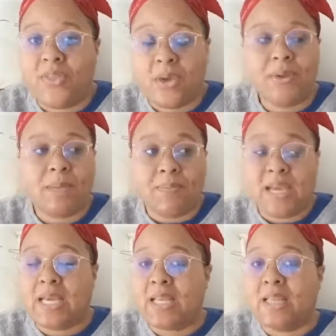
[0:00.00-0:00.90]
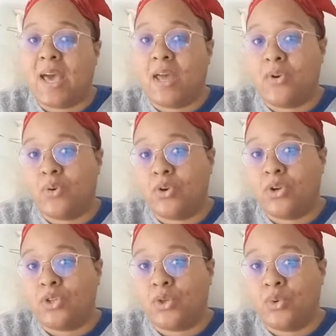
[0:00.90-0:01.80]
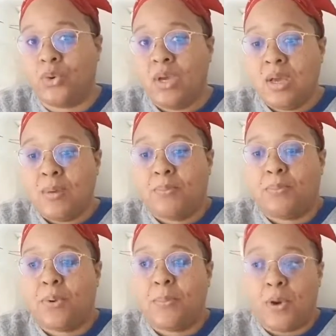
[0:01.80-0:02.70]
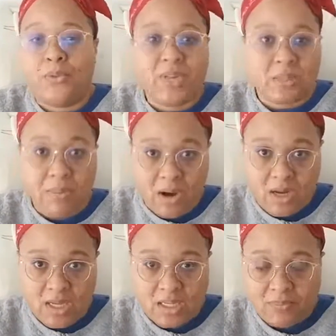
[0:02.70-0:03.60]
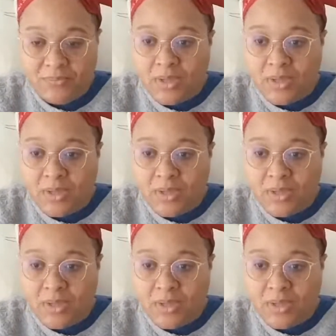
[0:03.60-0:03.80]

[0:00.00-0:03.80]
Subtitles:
He would get paid in that in order to promote these parties.